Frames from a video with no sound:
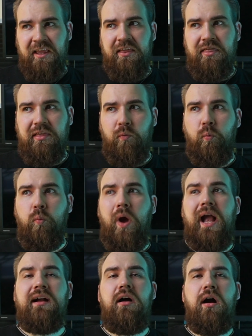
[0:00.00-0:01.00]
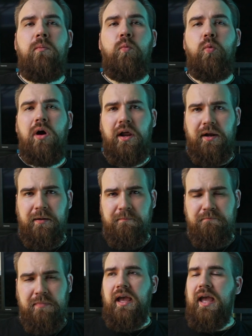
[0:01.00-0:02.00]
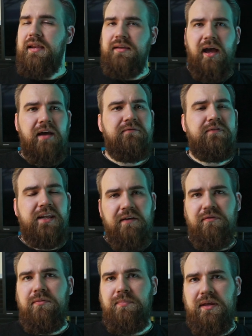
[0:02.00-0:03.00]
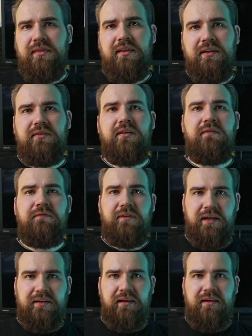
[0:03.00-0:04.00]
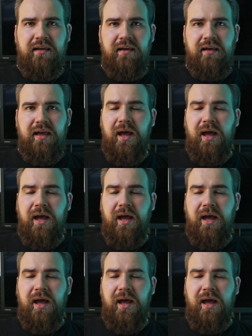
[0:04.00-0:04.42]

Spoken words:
the Wacom One. And I've never been this conflicted